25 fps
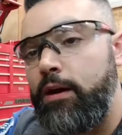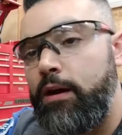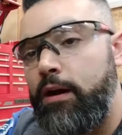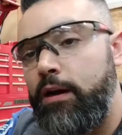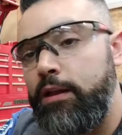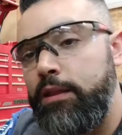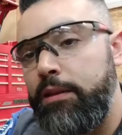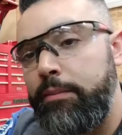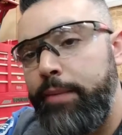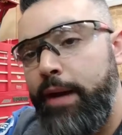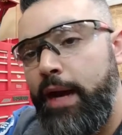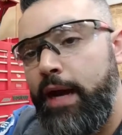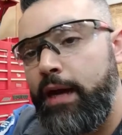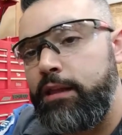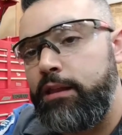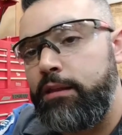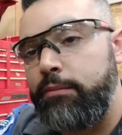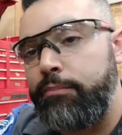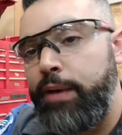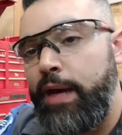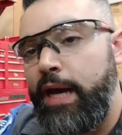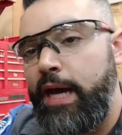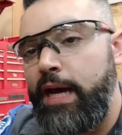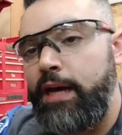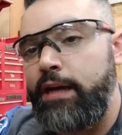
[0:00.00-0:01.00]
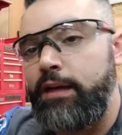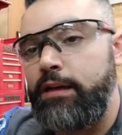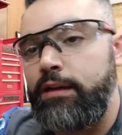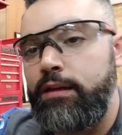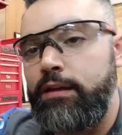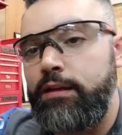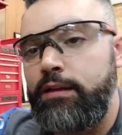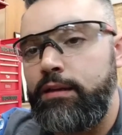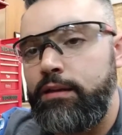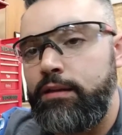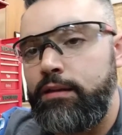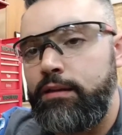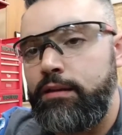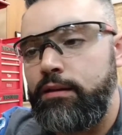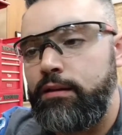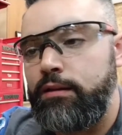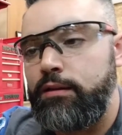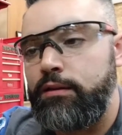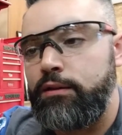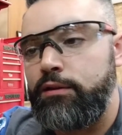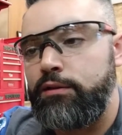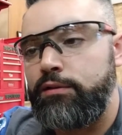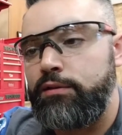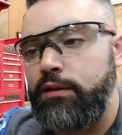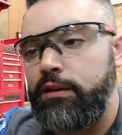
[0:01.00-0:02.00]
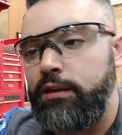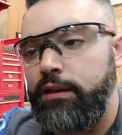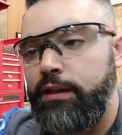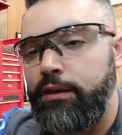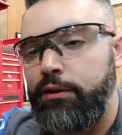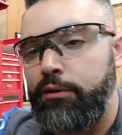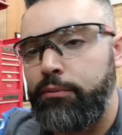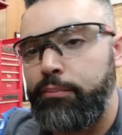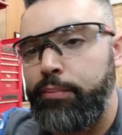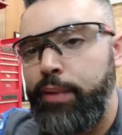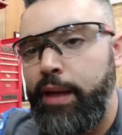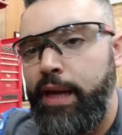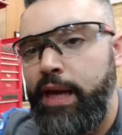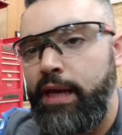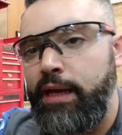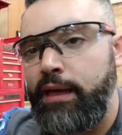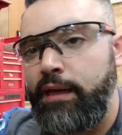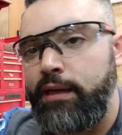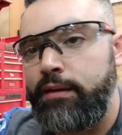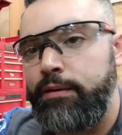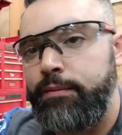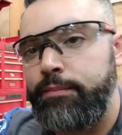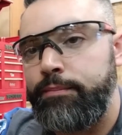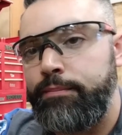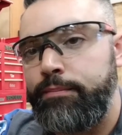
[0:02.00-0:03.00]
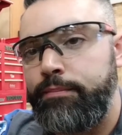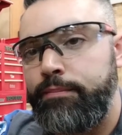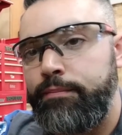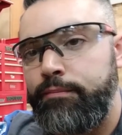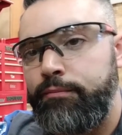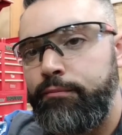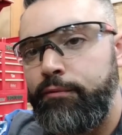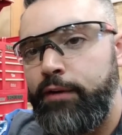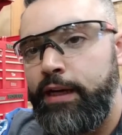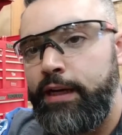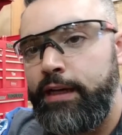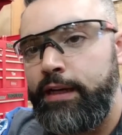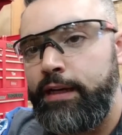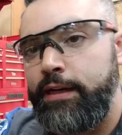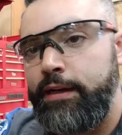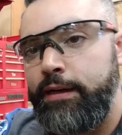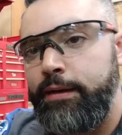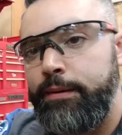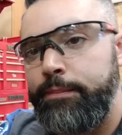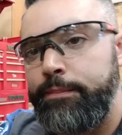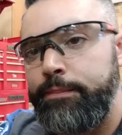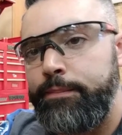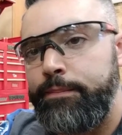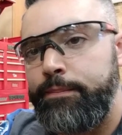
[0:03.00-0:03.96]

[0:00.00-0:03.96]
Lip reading: On the back of the pad, there's a little peg right here.